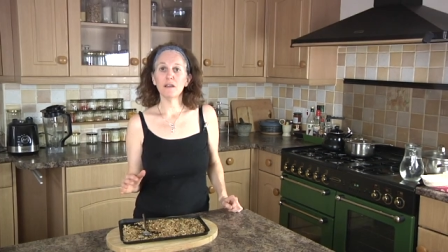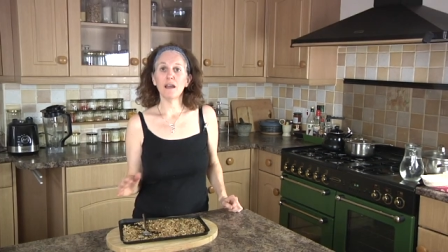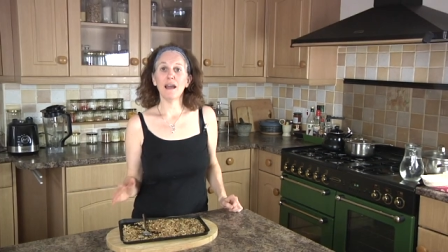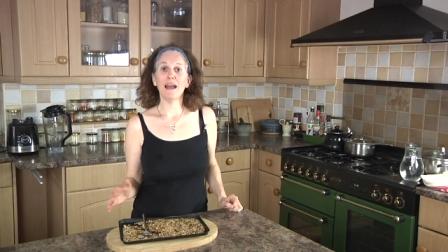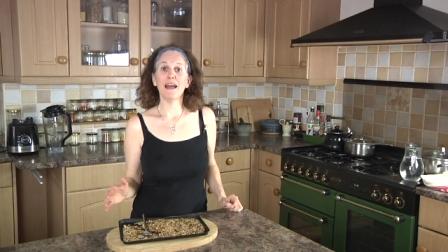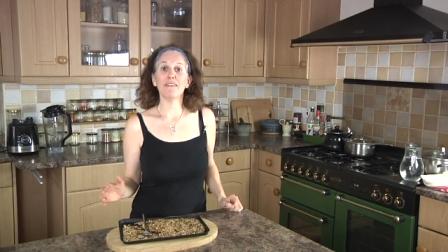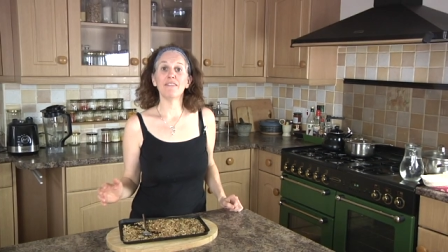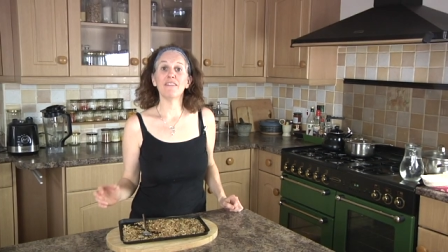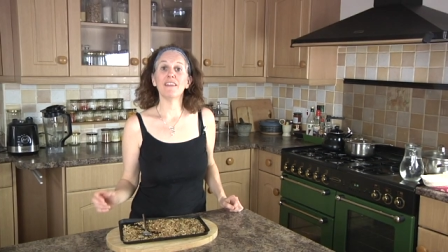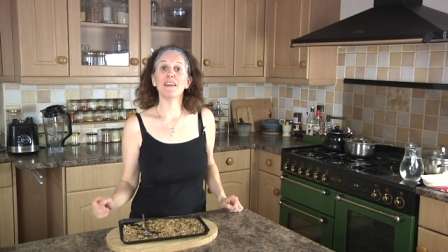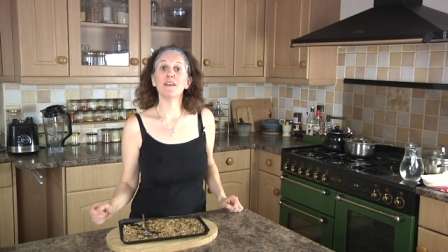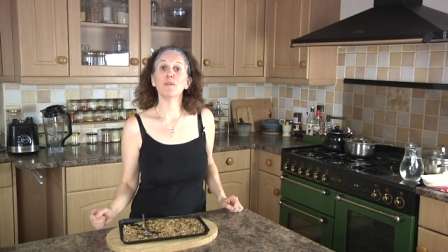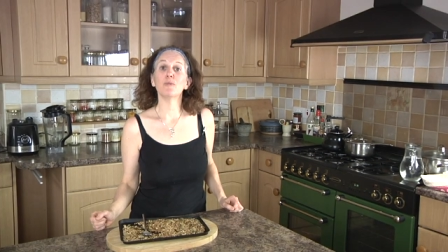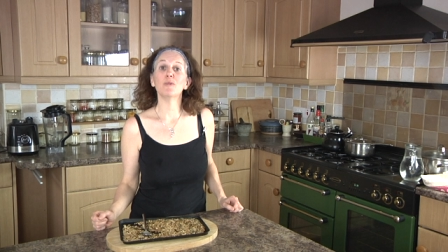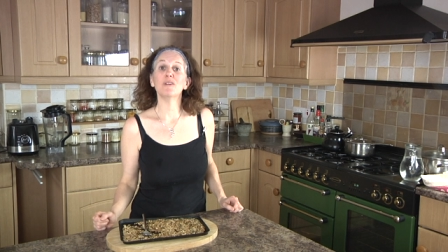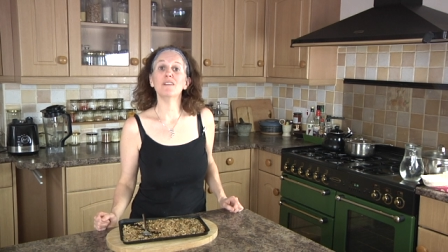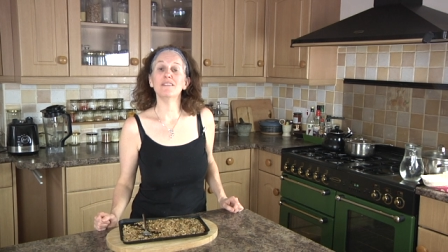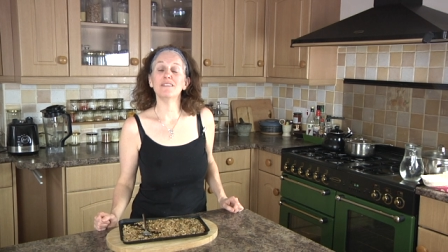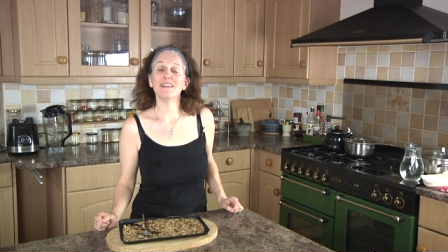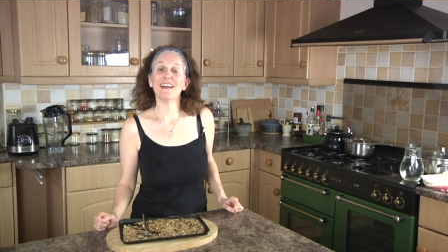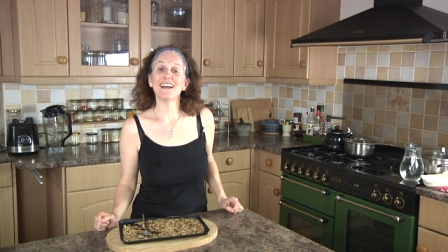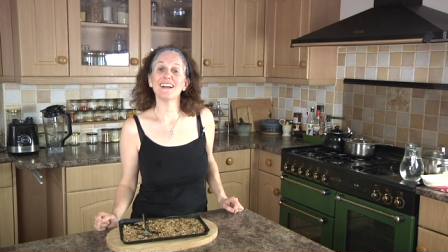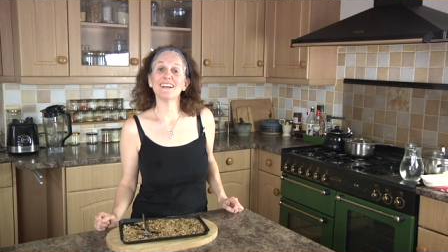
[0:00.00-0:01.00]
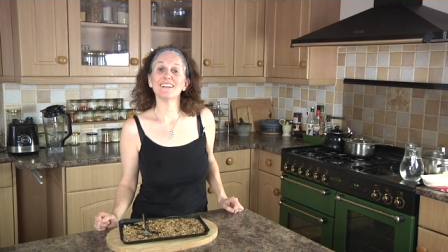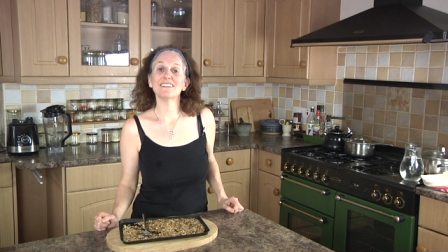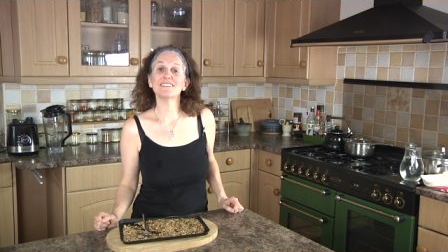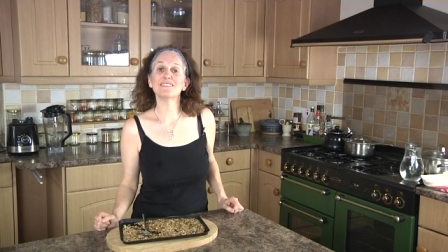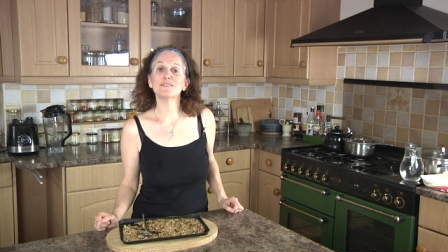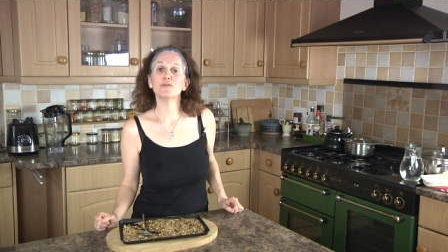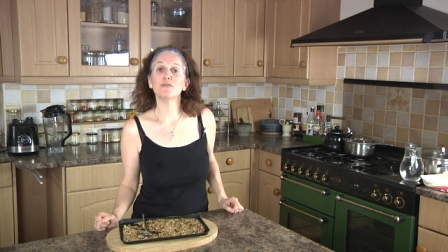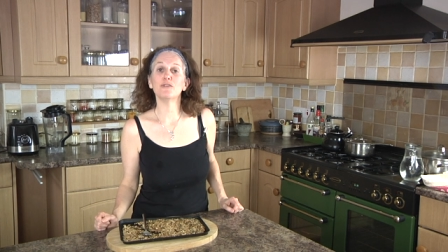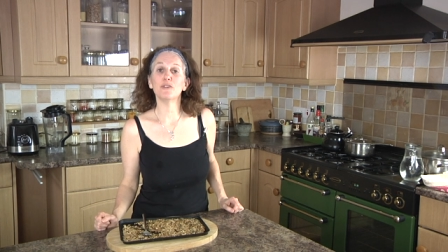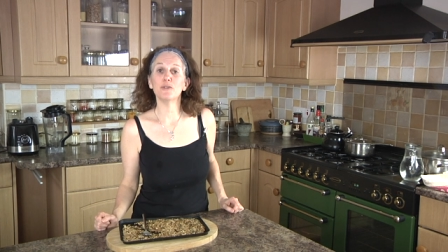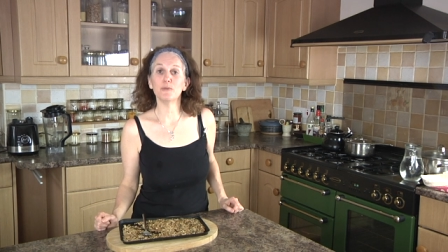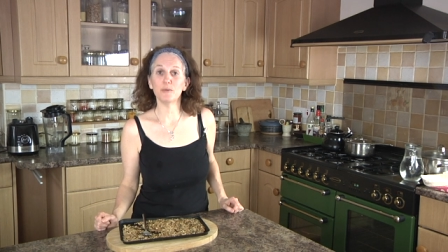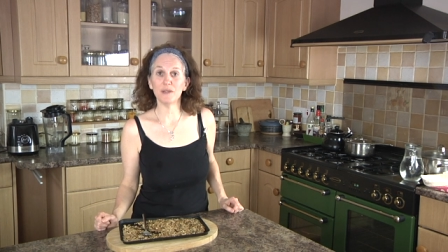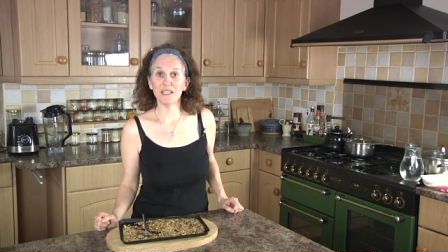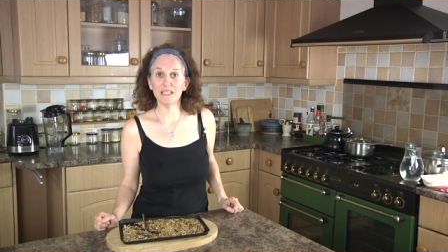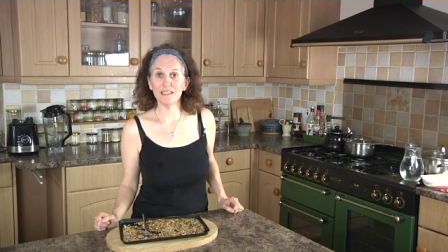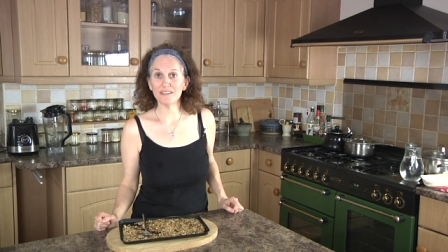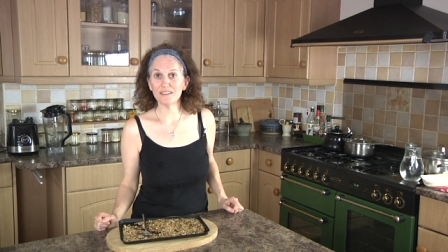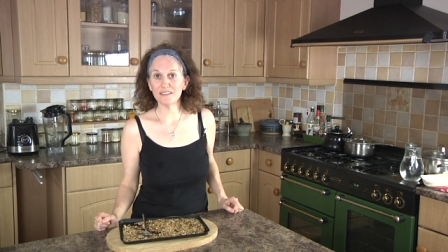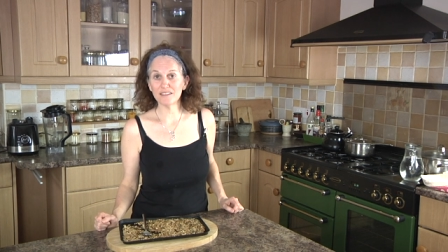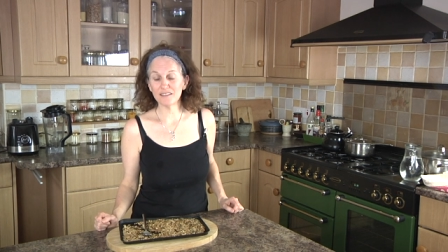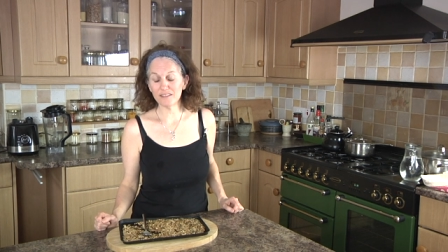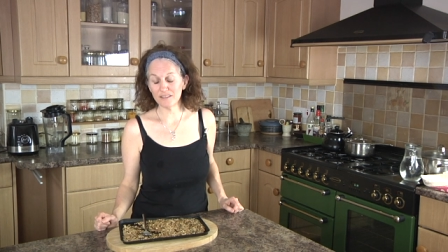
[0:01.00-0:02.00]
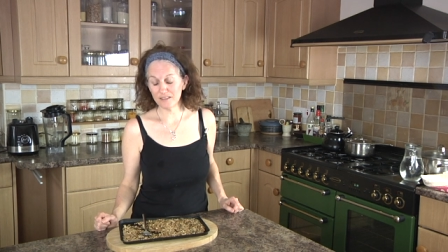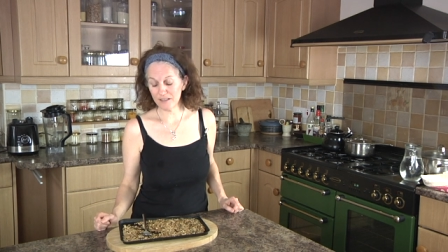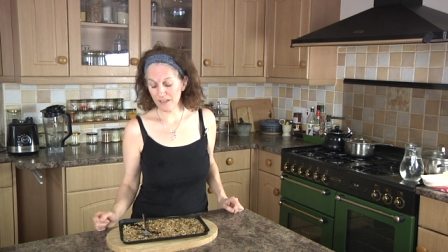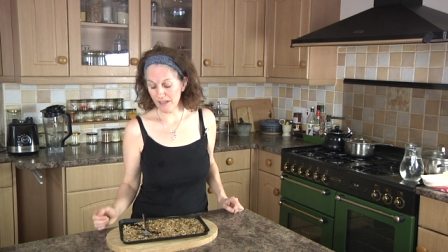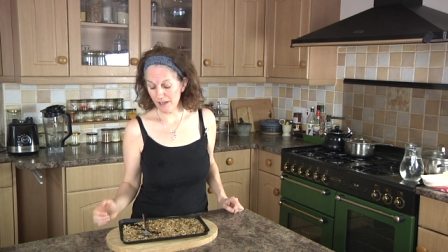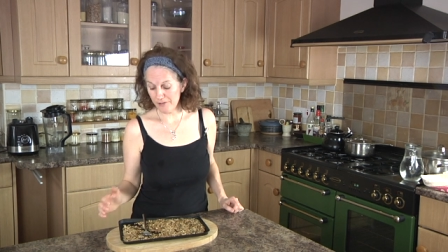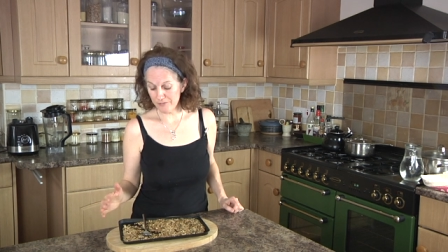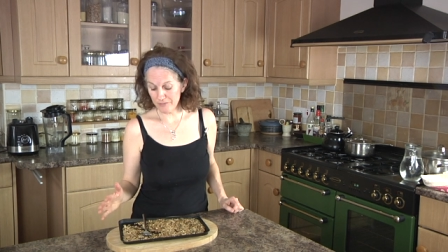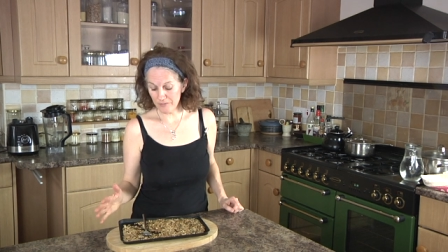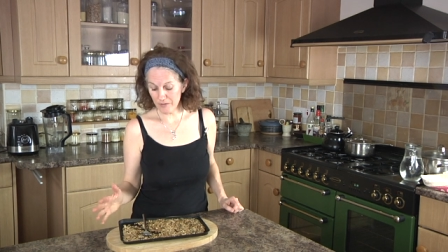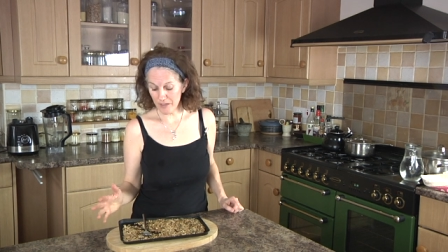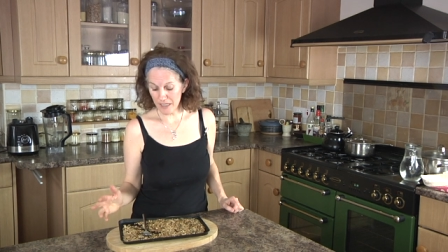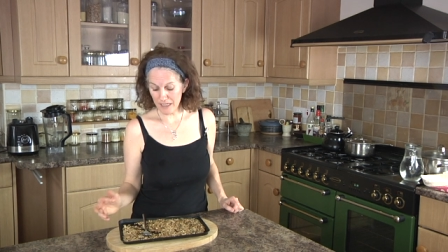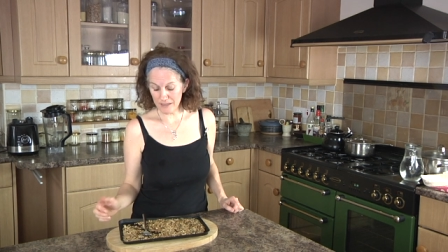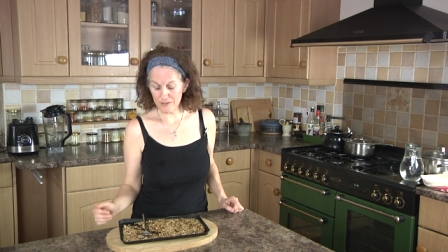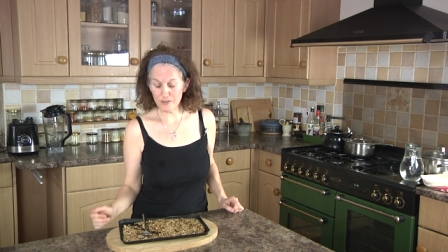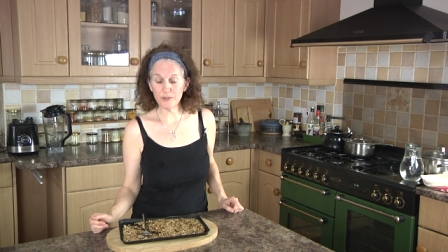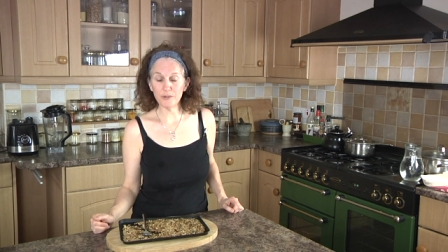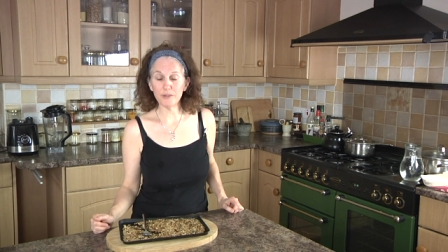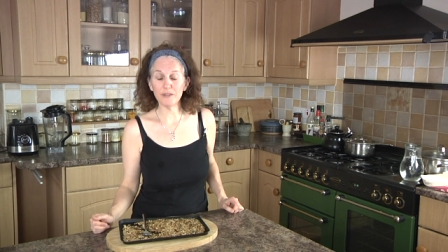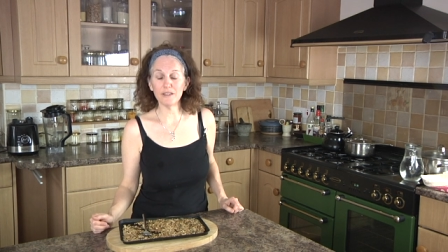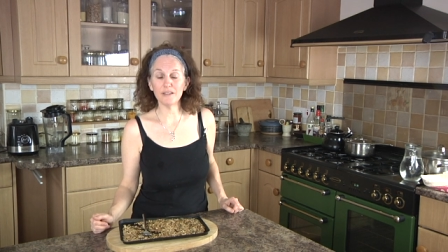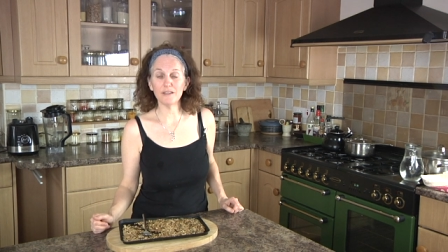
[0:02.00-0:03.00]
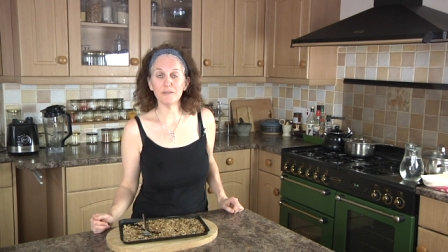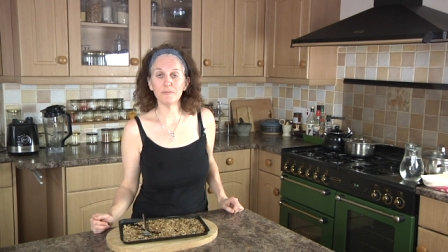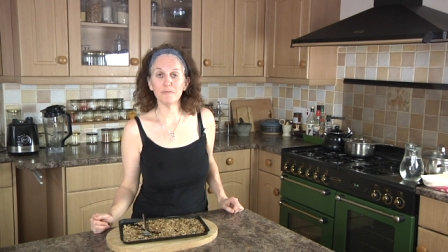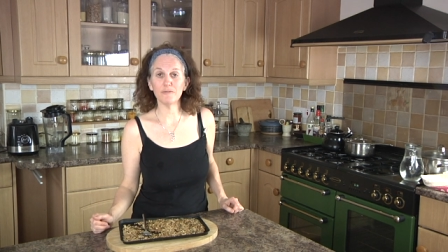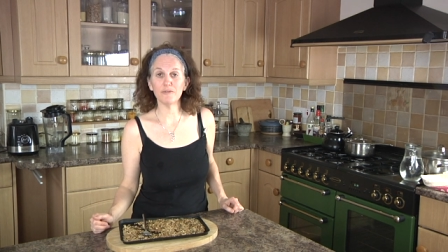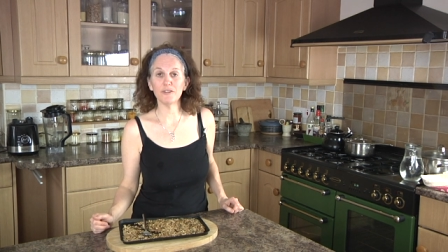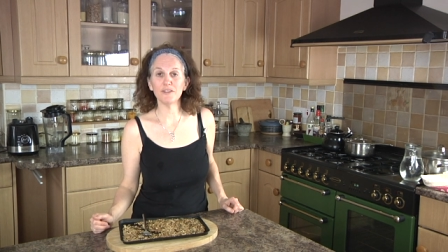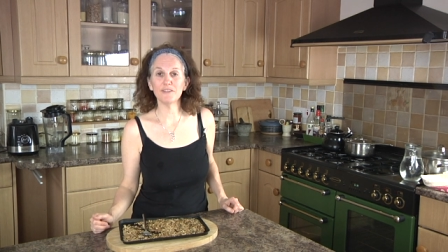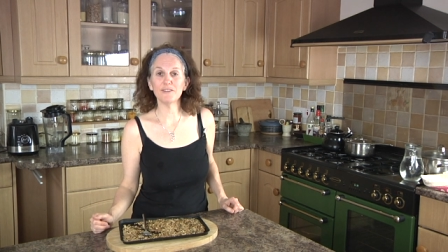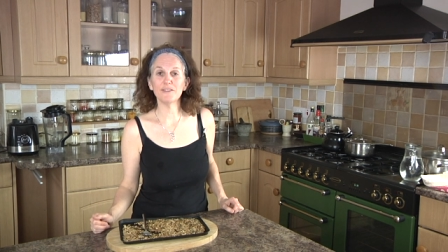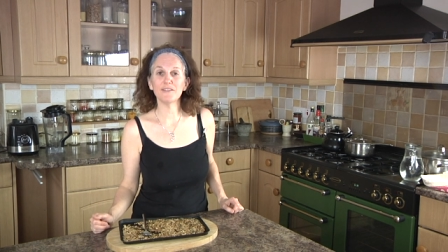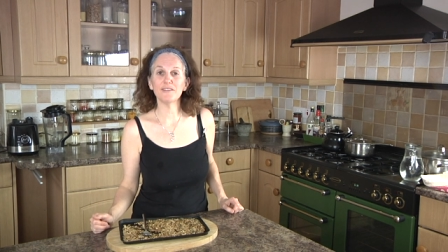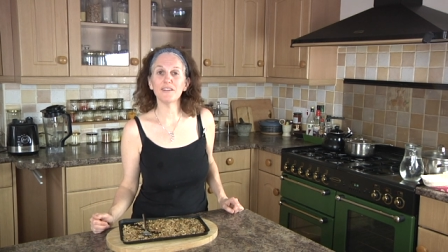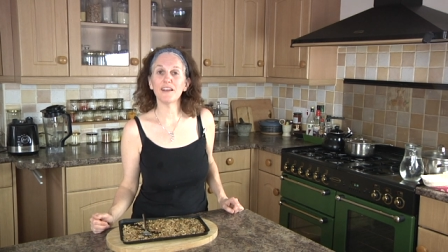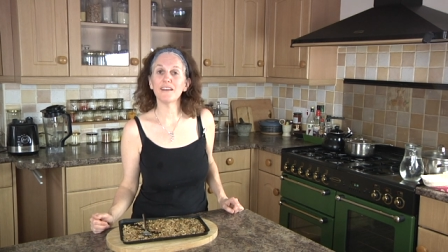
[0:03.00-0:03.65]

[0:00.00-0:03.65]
And they will last for weeks unless you eat them first,